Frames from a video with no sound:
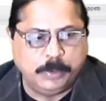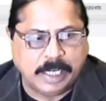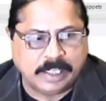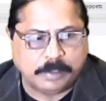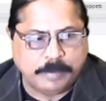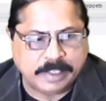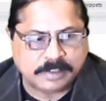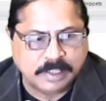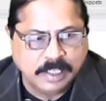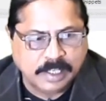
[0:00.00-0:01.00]
database,
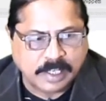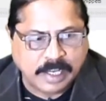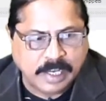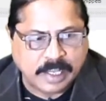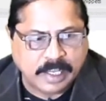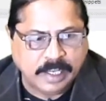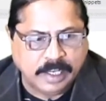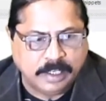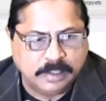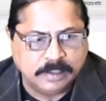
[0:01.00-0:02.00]
click here,
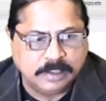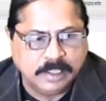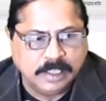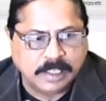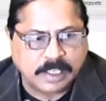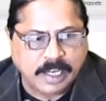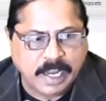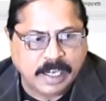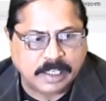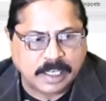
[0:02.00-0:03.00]

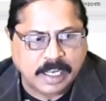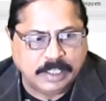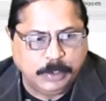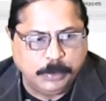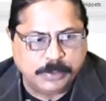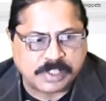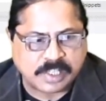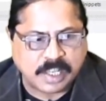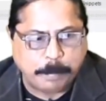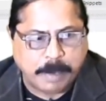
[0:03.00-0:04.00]
create a new
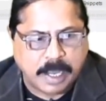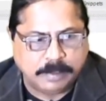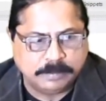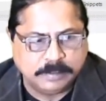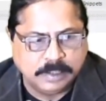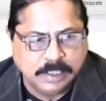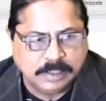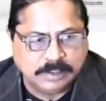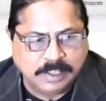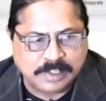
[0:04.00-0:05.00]
schema.
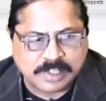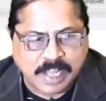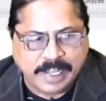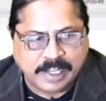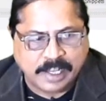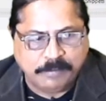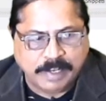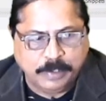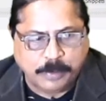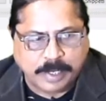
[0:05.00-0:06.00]
This icon, when
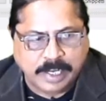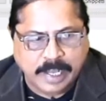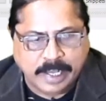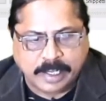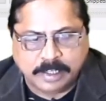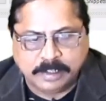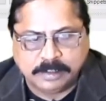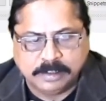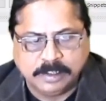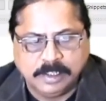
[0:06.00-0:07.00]
you click,
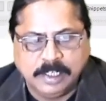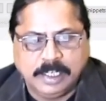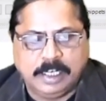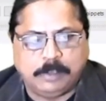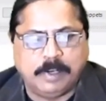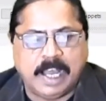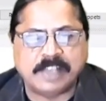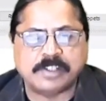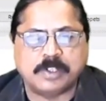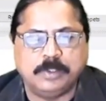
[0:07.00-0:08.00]
it will
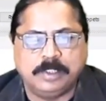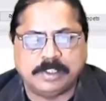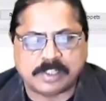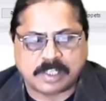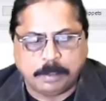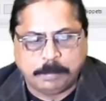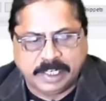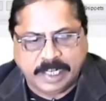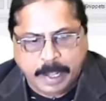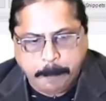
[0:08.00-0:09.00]
ask you the schema
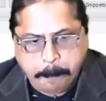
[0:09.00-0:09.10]
name.